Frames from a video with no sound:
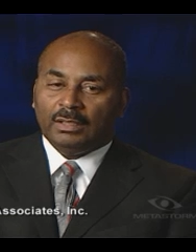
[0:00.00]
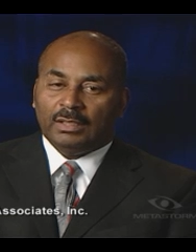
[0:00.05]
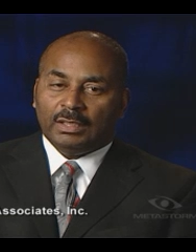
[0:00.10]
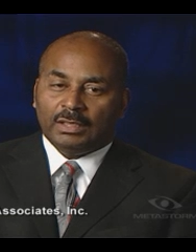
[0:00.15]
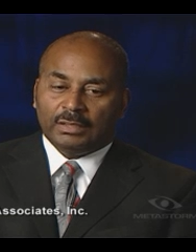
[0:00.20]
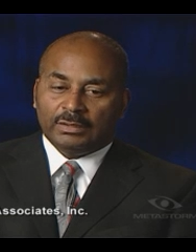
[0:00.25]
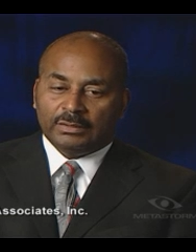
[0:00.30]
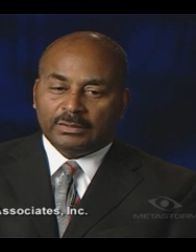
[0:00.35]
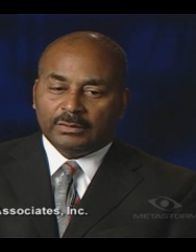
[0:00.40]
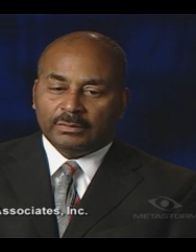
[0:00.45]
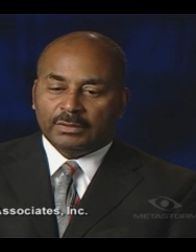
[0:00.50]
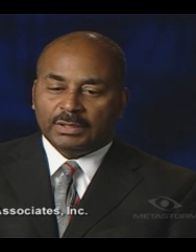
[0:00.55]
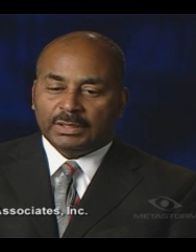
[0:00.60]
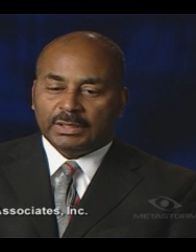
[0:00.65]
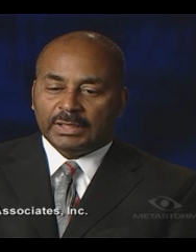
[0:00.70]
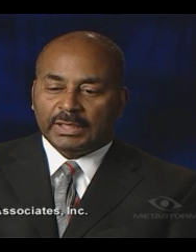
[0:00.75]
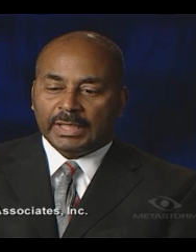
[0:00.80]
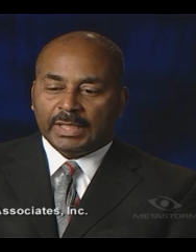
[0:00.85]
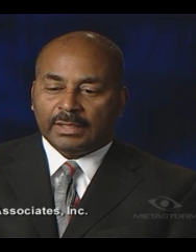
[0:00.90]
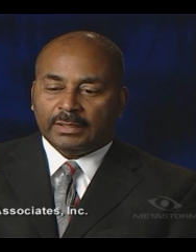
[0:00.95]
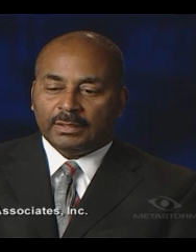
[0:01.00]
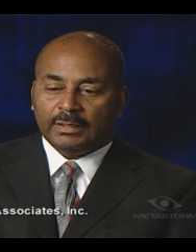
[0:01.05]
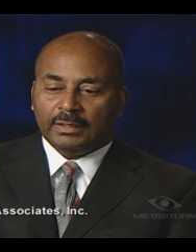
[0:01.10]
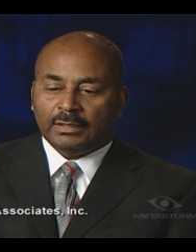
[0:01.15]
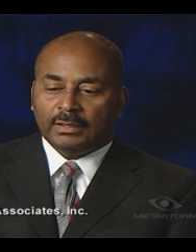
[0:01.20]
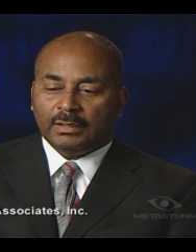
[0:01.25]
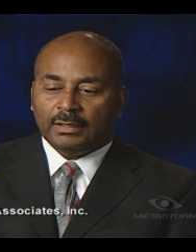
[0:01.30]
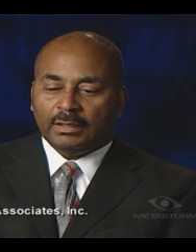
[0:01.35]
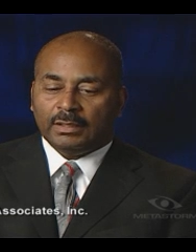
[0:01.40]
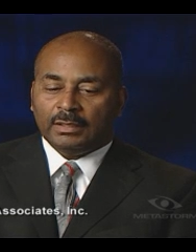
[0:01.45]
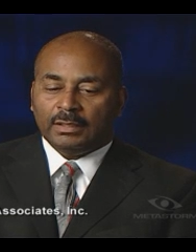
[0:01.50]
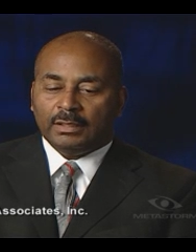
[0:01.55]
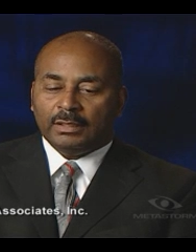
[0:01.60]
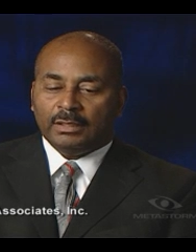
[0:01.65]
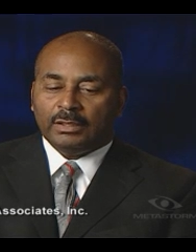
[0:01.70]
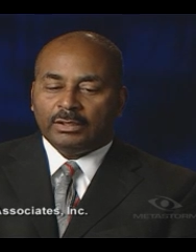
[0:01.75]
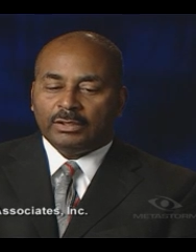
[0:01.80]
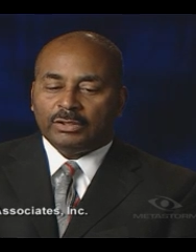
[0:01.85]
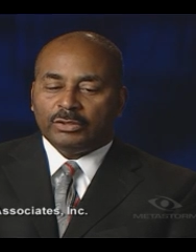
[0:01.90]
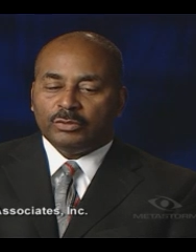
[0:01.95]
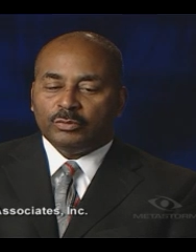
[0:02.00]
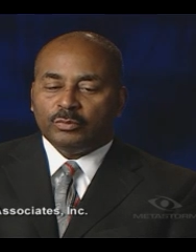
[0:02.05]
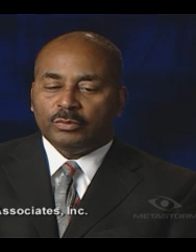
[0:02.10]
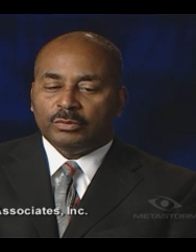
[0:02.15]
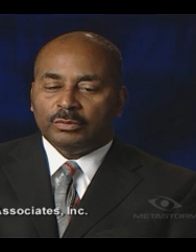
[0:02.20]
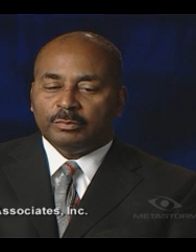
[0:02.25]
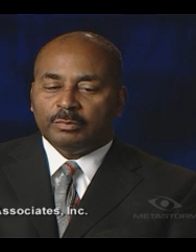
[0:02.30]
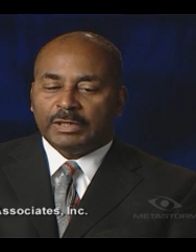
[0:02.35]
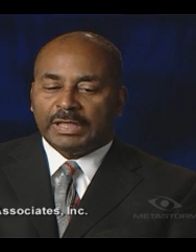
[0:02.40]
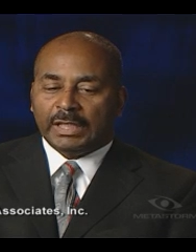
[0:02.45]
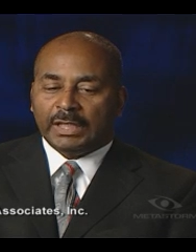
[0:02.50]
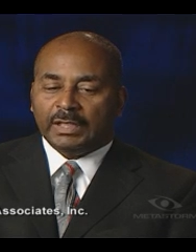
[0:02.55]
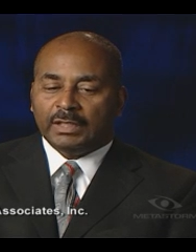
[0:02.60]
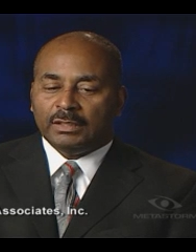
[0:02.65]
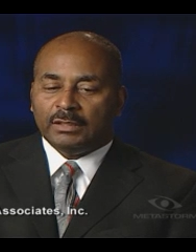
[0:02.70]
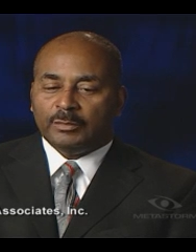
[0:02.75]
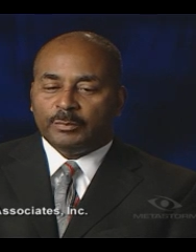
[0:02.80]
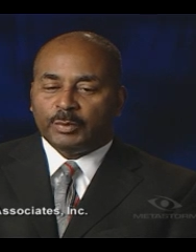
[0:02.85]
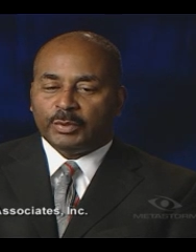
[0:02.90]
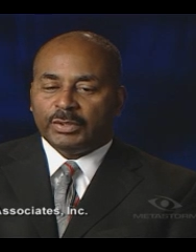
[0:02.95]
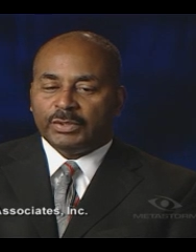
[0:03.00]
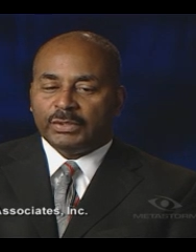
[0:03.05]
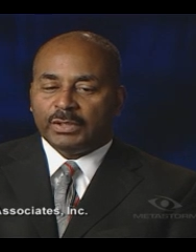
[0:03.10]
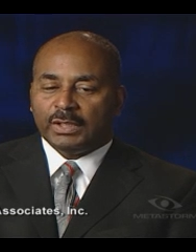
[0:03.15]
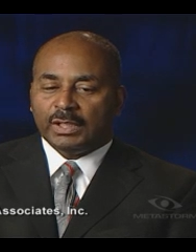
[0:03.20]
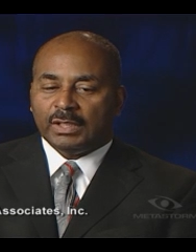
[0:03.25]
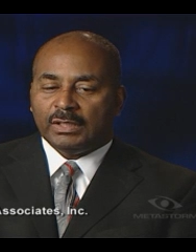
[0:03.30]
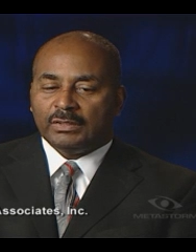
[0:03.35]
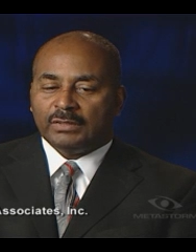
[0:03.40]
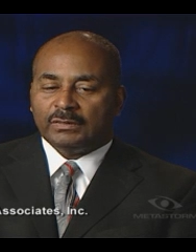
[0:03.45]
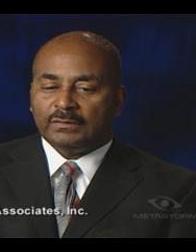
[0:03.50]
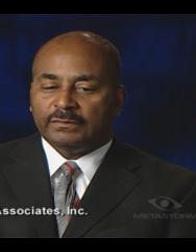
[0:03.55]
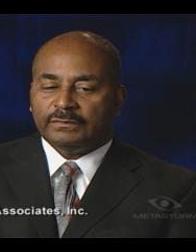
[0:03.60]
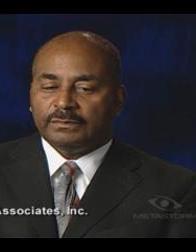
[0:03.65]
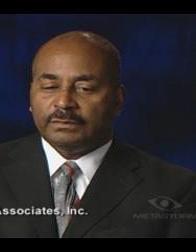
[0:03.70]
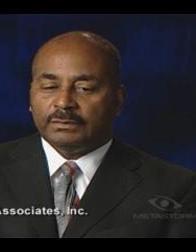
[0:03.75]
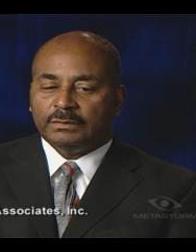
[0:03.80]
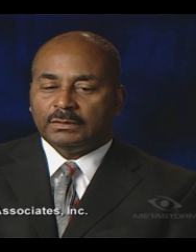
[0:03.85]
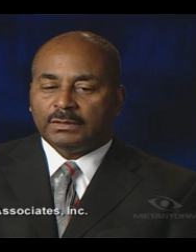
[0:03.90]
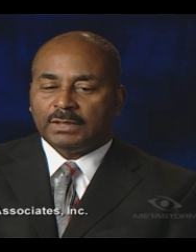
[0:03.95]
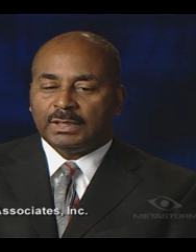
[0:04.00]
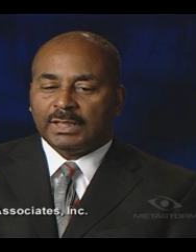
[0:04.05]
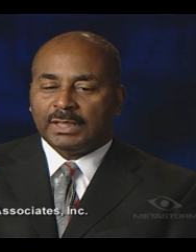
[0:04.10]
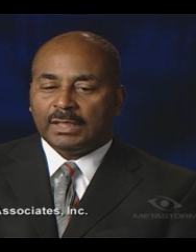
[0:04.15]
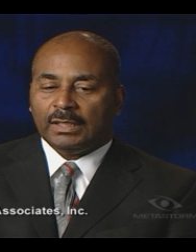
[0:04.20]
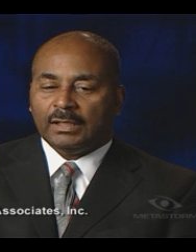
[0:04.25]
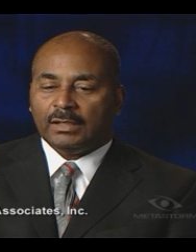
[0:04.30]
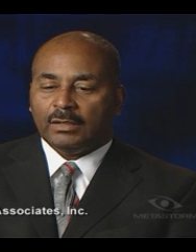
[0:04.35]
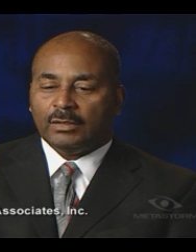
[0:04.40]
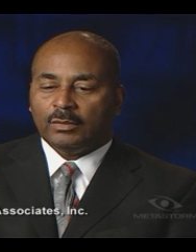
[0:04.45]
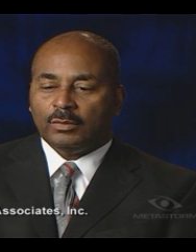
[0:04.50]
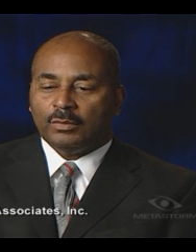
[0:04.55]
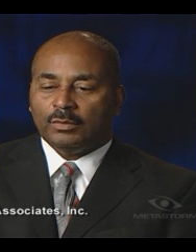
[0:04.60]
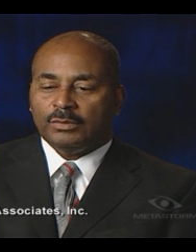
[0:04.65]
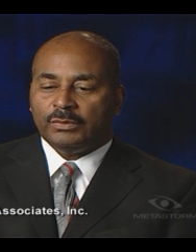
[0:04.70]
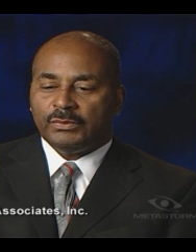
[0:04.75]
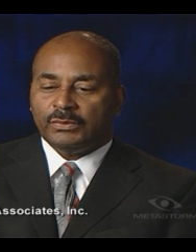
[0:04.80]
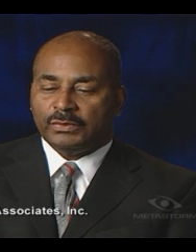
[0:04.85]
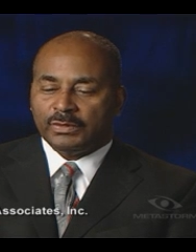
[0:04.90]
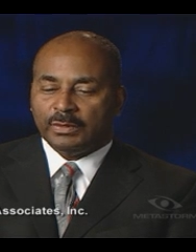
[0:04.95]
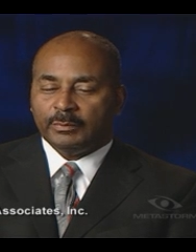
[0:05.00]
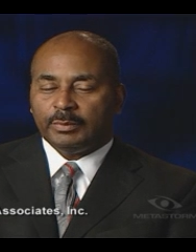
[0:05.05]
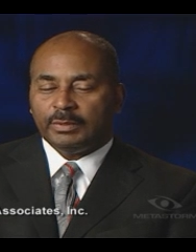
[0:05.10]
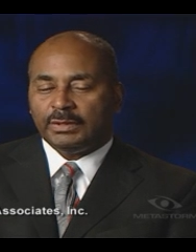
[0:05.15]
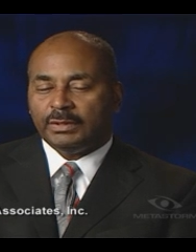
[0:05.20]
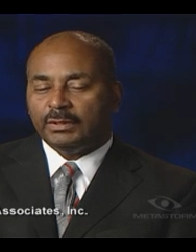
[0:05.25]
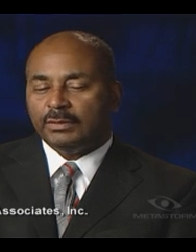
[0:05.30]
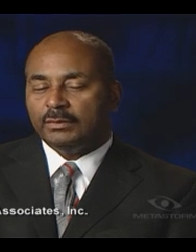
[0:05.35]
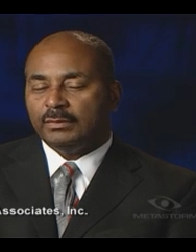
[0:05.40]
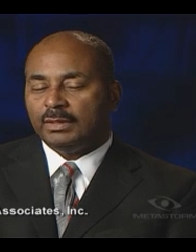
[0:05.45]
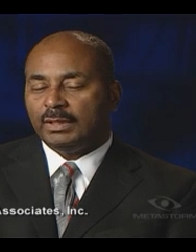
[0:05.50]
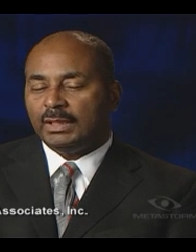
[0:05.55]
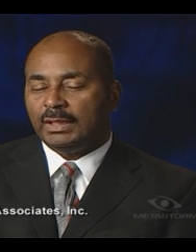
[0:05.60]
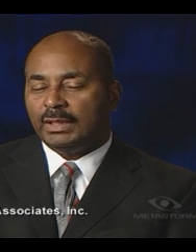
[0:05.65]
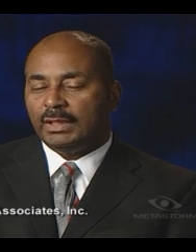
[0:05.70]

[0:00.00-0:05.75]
In doing that, you will gain an appreciation for how simply going